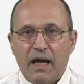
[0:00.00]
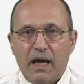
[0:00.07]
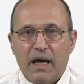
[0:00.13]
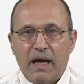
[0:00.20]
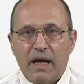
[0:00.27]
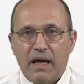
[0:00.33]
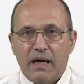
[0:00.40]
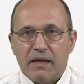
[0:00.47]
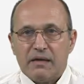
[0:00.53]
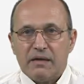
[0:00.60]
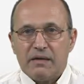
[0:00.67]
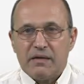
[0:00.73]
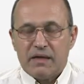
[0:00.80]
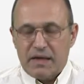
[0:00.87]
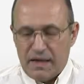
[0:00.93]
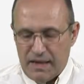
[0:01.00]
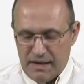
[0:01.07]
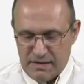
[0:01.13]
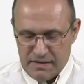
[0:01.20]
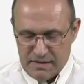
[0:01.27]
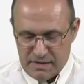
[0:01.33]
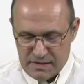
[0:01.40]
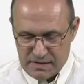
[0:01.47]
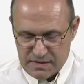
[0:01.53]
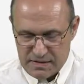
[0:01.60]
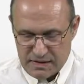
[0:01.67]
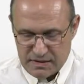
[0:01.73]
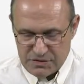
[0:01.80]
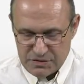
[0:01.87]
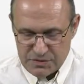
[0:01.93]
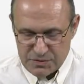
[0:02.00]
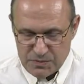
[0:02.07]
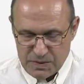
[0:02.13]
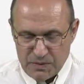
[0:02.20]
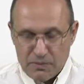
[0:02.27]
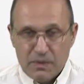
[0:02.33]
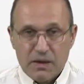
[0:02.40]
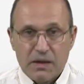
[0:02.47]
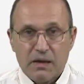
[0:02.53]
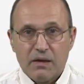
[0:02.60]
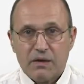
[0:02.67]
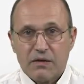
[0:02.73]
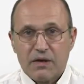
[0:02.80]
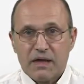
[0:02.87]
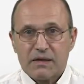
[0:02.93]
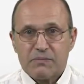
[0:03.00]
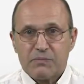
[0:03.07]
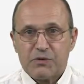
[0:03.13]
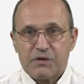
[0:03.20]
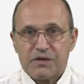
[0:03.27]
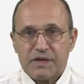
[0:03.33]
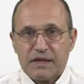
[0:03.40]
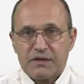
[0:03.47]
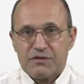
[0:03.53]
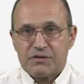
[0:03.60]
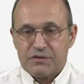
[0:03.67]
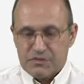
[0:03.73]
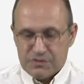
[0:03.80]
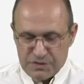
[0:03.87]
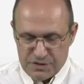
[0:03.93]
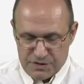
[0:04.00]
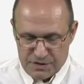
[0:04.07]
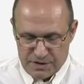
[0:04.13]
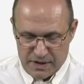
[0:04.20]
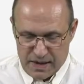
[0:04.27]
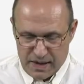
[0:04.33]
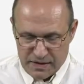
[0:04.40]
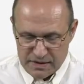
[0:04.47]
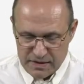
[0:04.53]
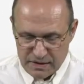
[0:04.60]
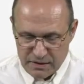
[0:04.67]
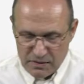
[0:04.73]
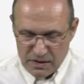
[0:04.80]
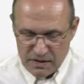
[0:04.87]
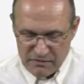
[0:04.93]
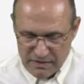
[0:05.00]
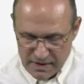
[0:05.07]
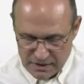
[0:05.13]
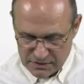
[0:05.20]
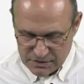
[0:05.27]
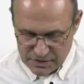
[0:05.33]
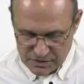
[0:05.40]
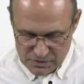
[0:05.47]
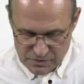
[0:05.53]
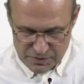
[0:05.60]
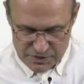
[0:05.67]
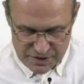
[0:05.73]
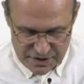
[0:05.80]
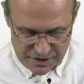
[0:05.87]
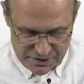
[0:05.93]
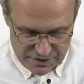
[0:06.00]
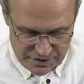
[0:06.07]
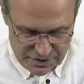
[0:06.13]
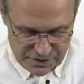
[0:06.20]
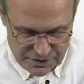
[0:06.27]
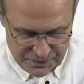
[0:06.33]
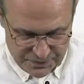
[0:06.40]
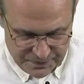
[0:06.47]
And in the later sections, we will look at projections and singular value decompositions.